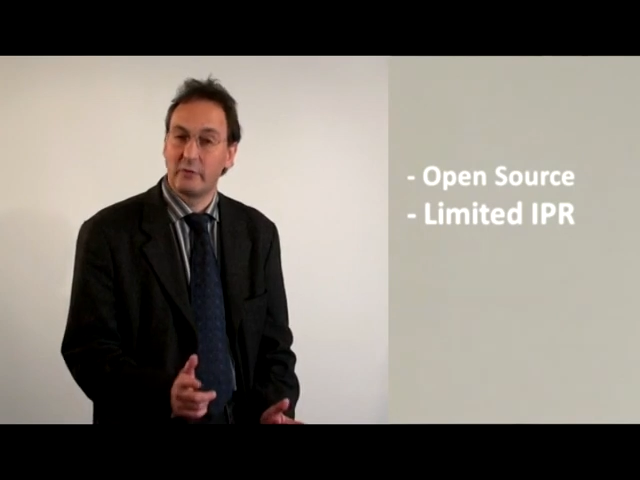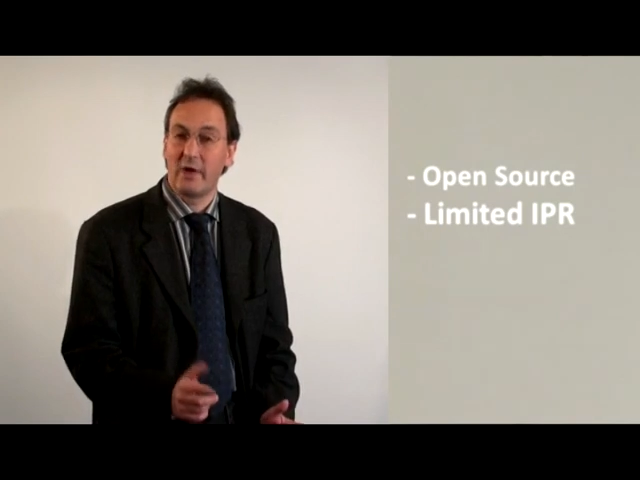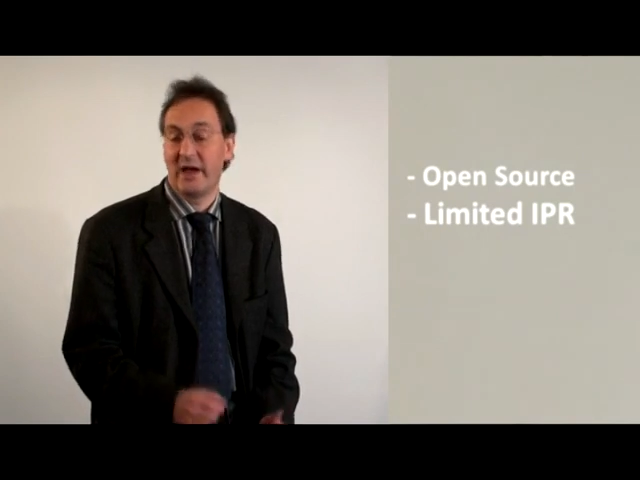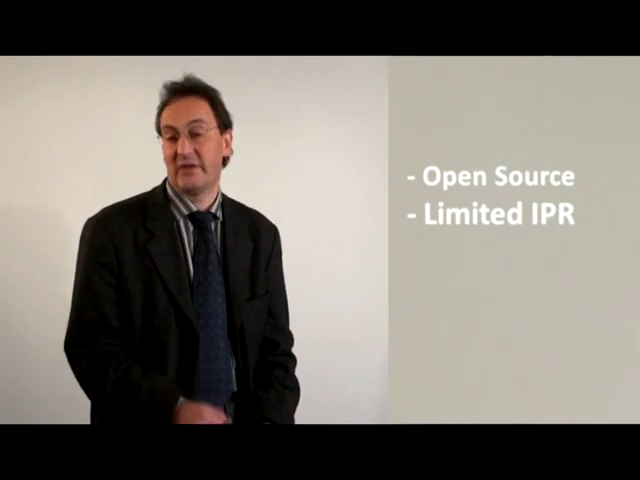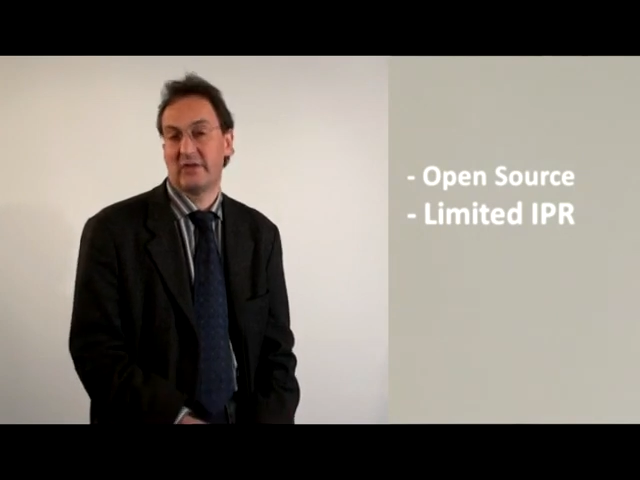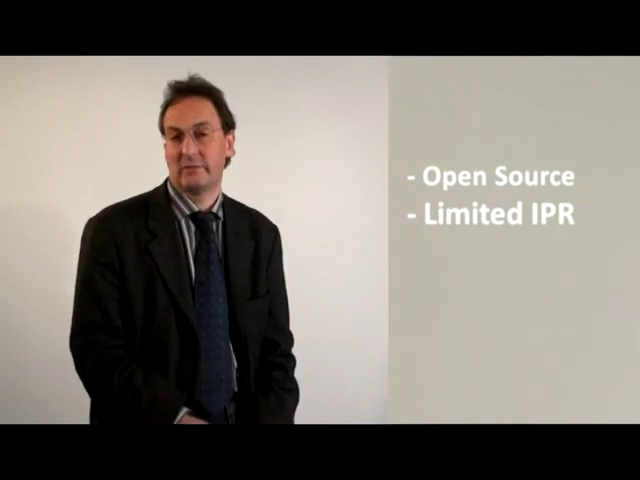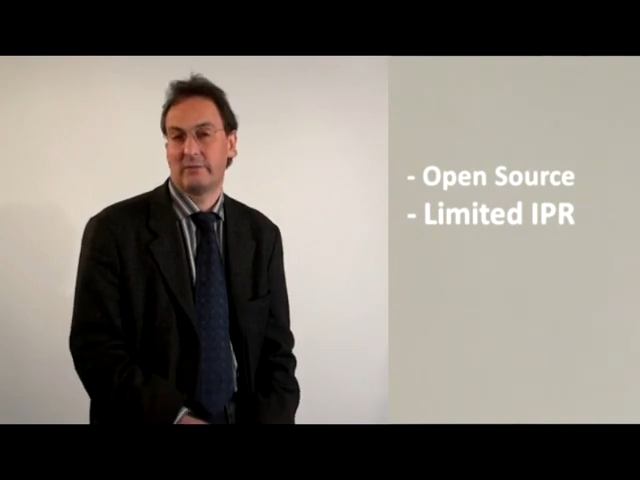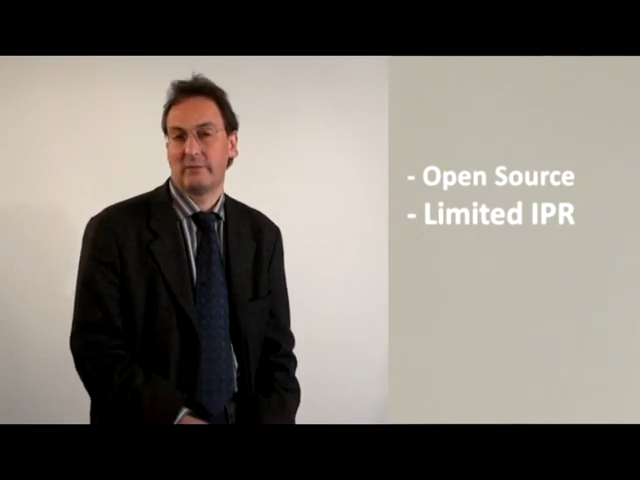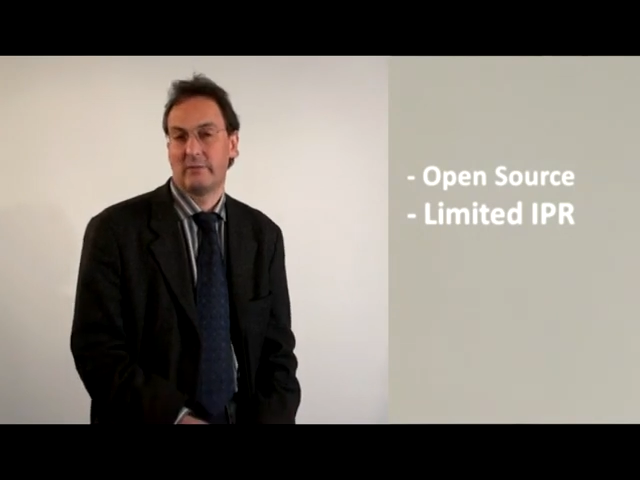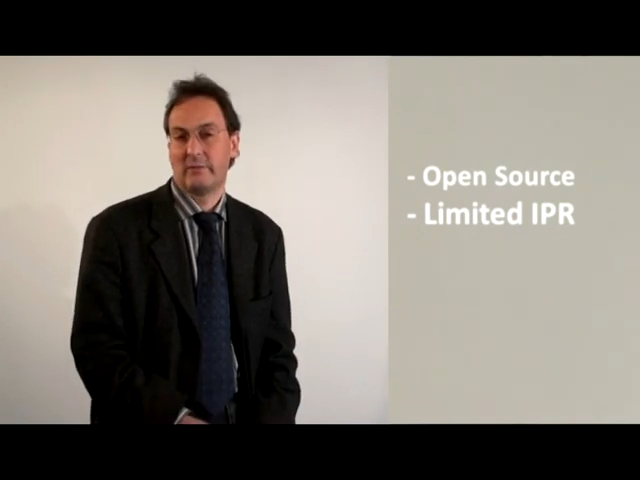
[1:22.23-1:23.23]
rights,
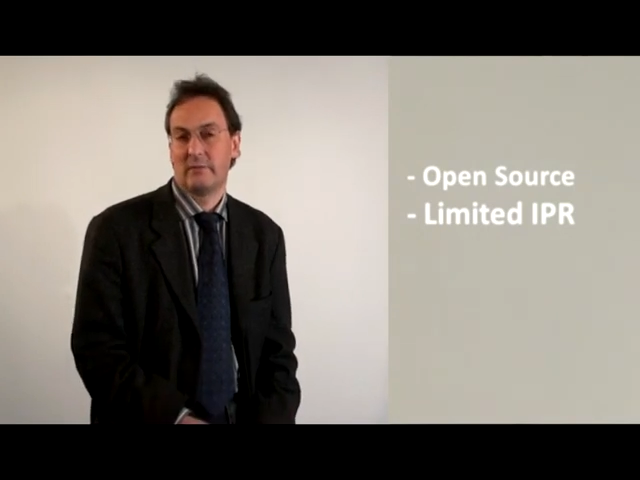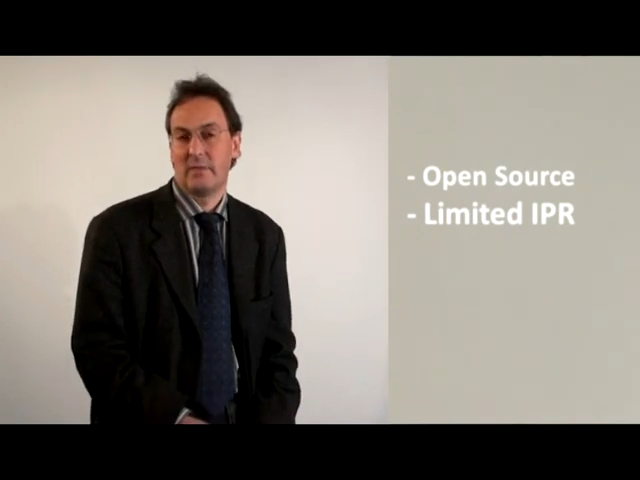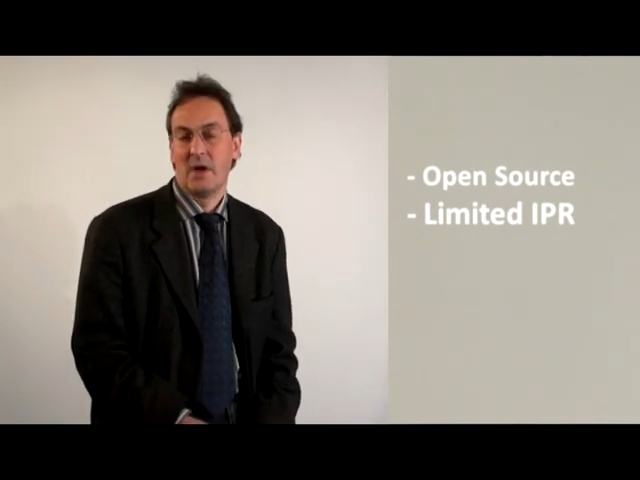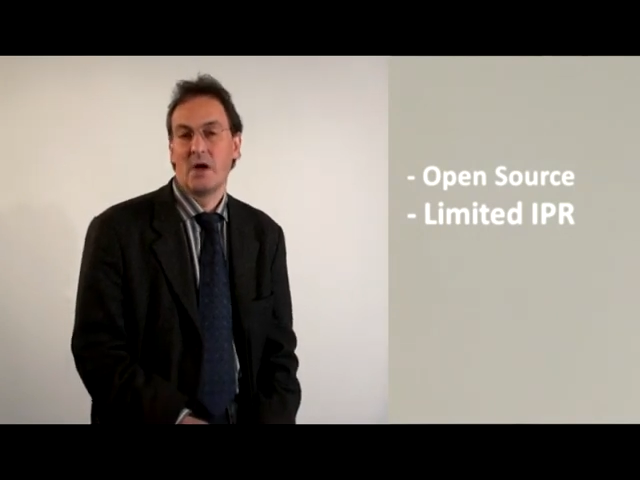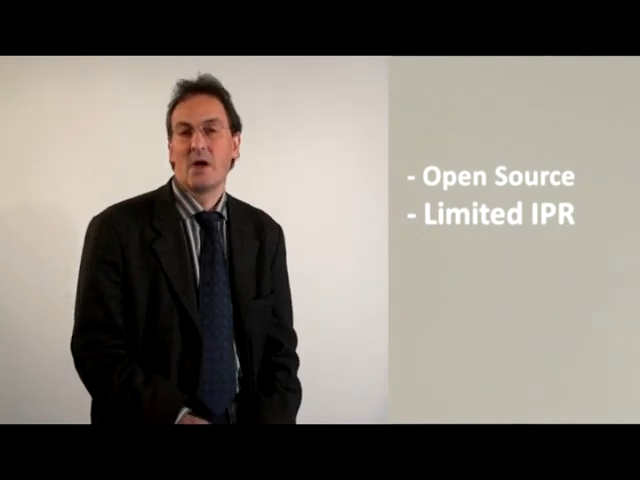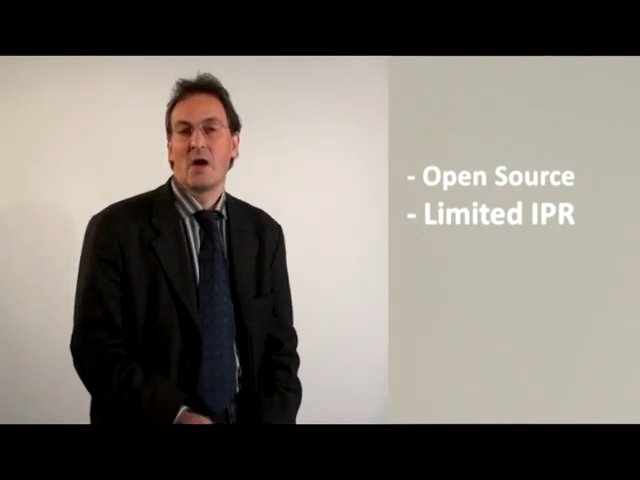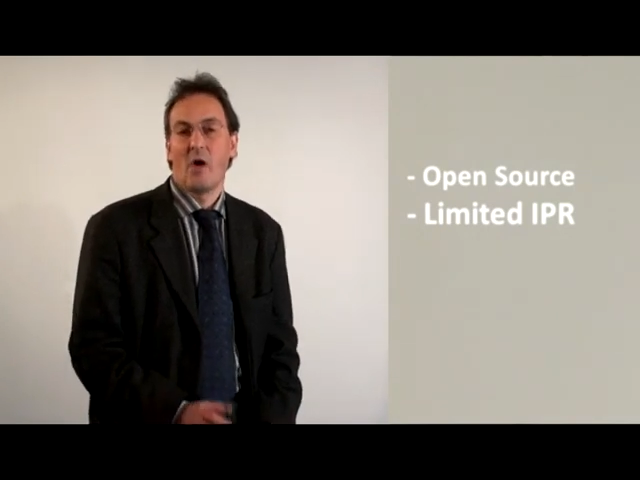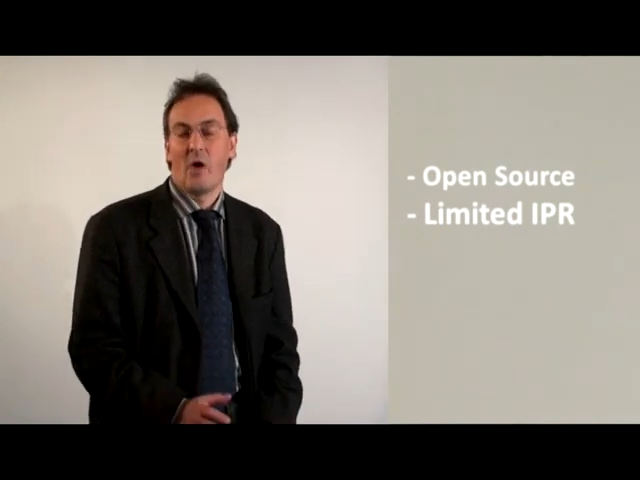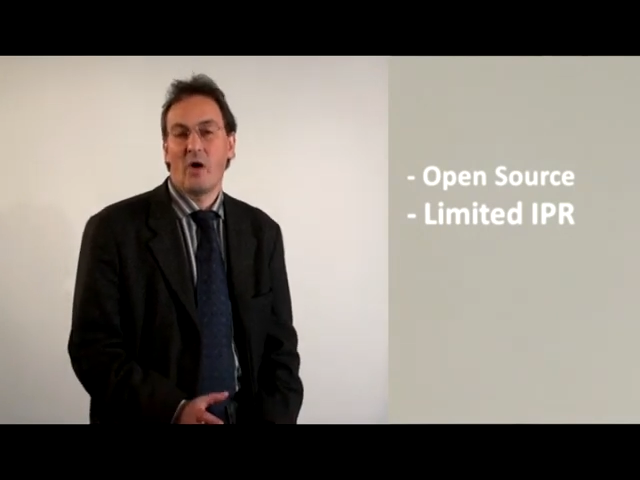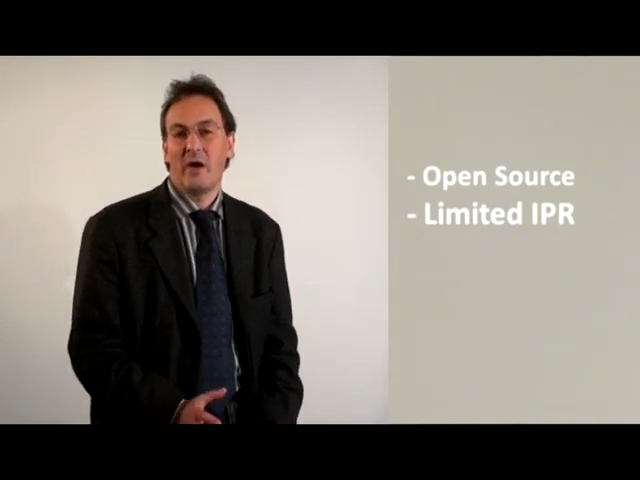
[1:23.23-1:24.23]

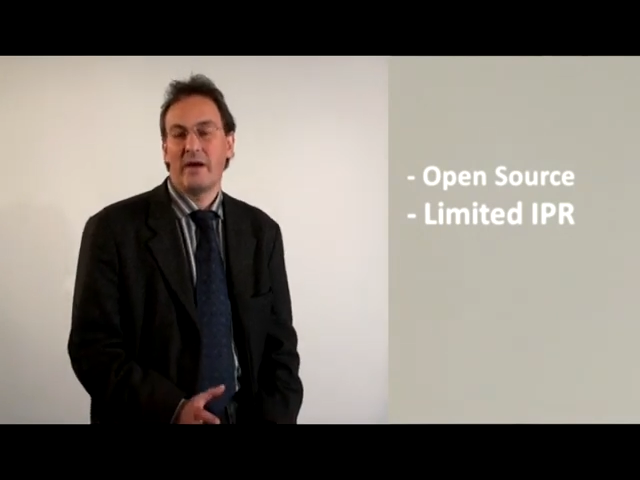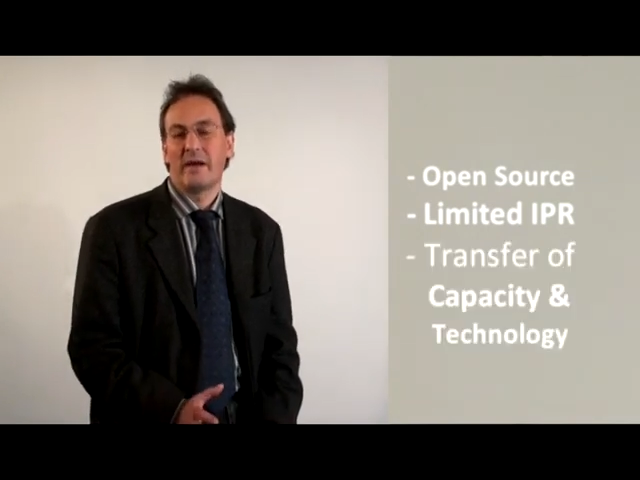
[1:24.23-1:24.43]
or